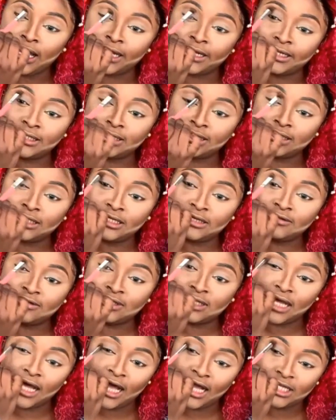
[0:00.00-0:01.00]
and it
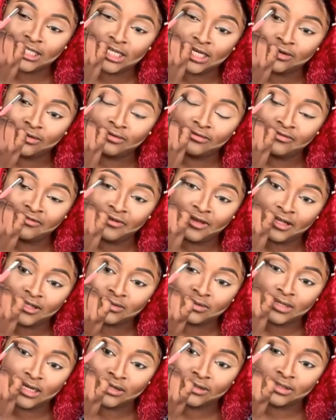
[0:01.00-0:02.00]
gives the eyeshadow
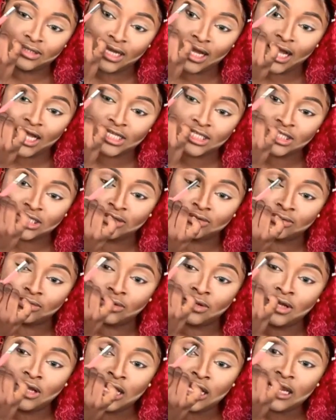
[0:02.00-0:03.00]
effect without an
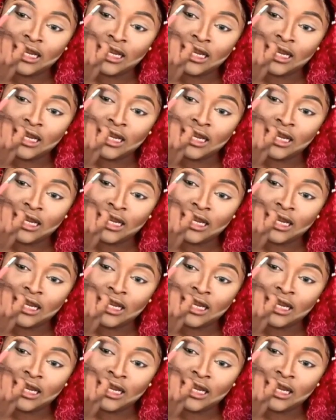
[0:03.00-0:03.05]
eyeshadow.